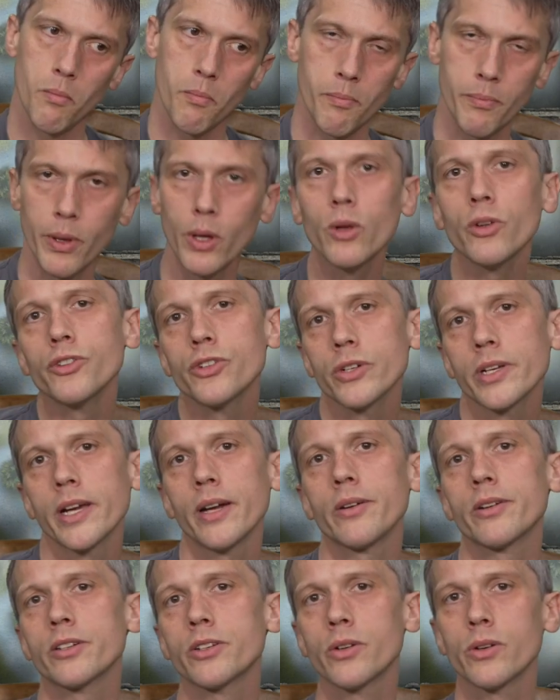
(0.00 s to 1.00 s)
Build your
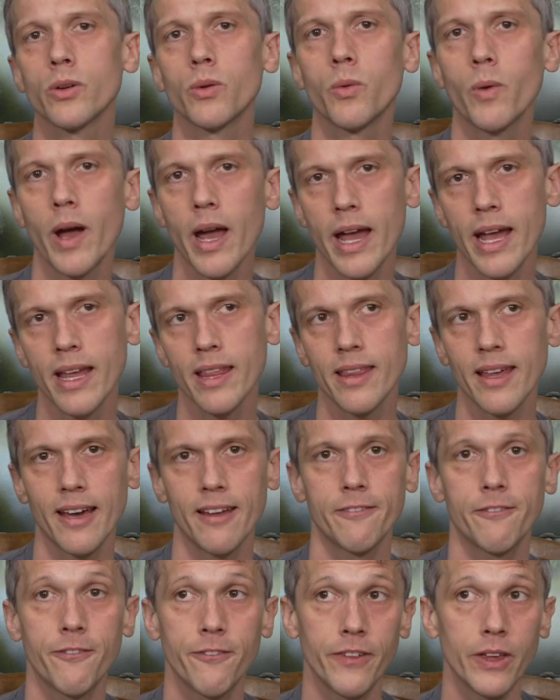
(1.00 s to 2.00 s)
character in a way
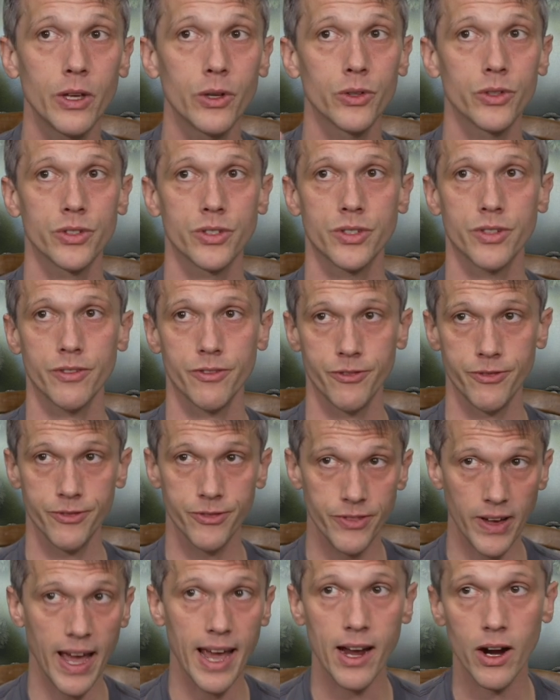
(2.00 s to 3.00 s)
that feels
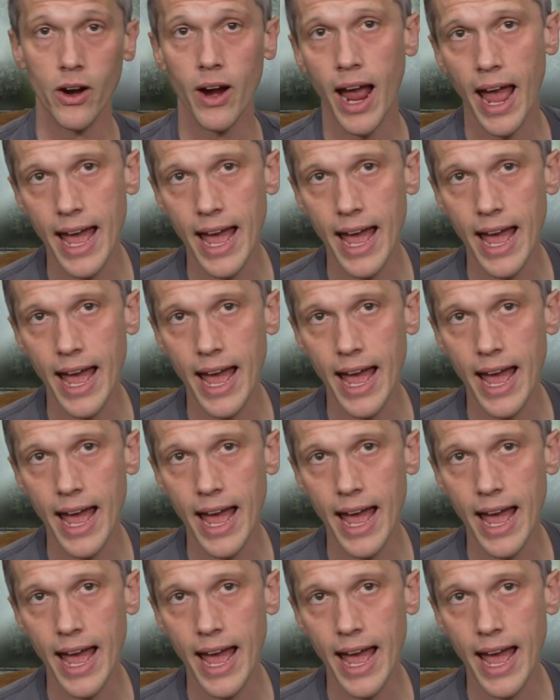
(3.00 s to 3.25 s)
fair.